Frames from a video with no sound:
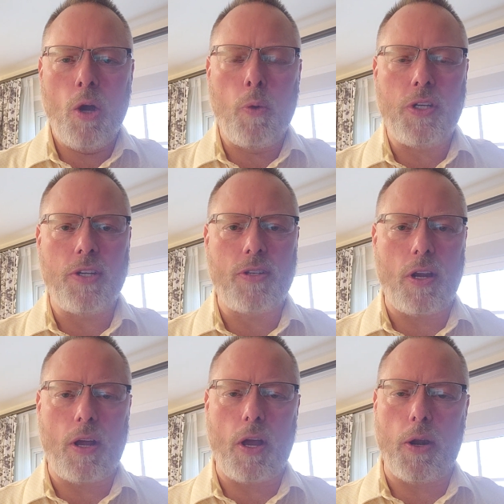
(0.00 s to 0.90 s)
which is
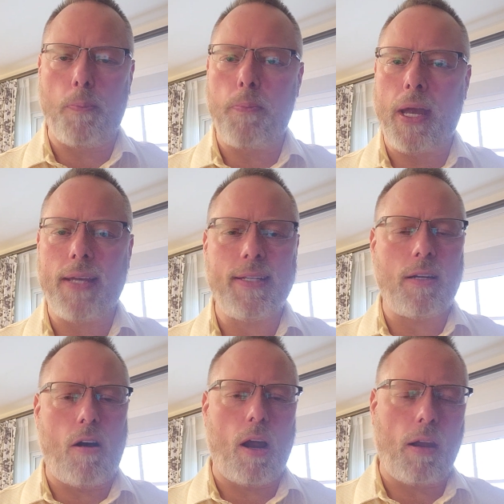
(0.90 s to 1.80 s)
an
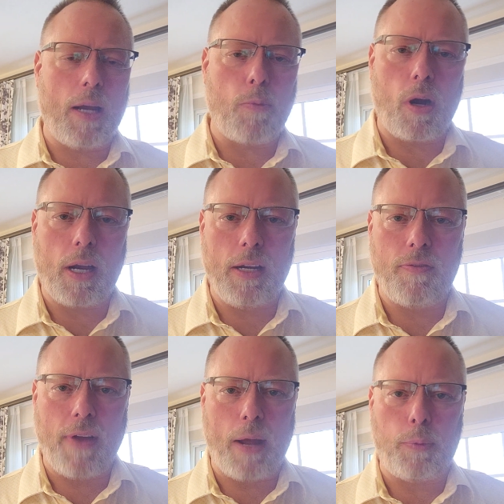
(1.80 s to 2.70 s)
amazing online marketing
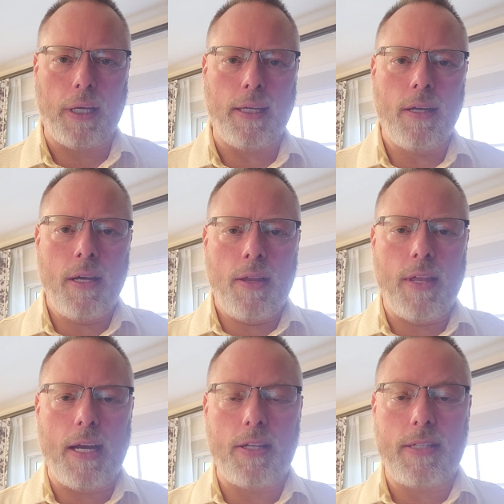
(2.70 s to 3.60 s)
family
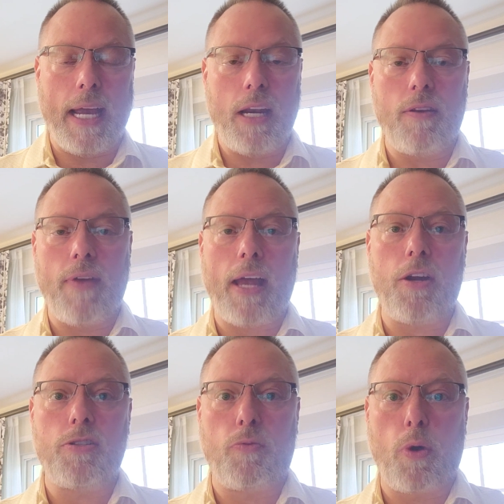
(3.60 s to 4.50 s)
that is taking
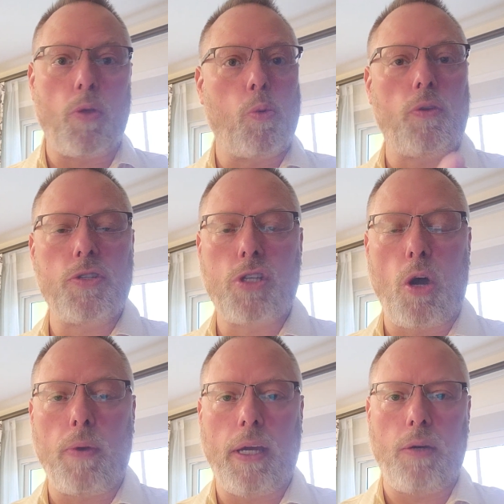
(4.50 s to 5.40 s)
advantage of where the world is
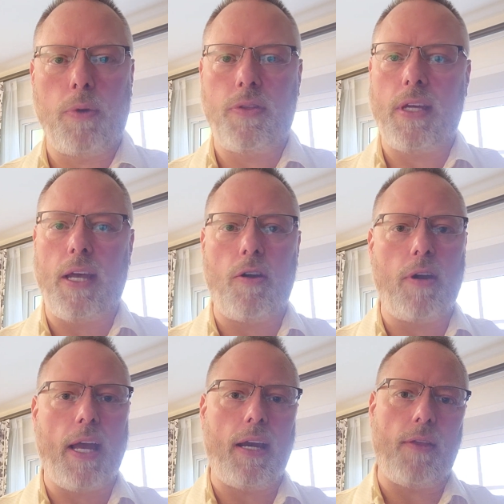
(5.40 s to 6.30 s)
going with the
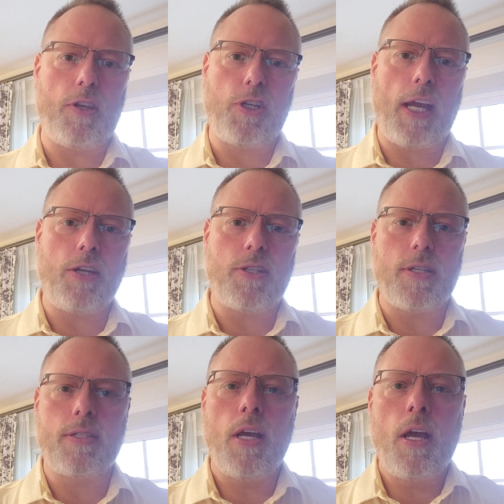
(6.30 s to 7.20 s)
internet and the
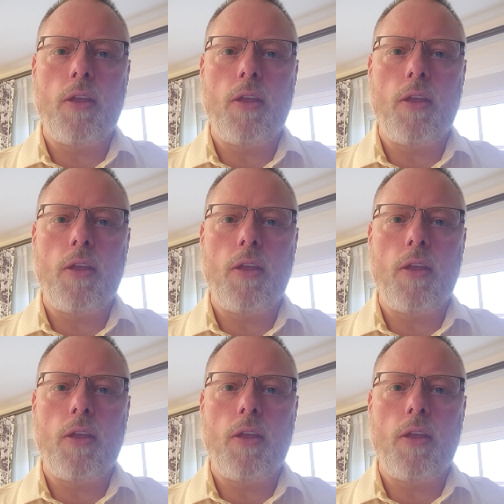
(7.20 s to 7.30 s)
changes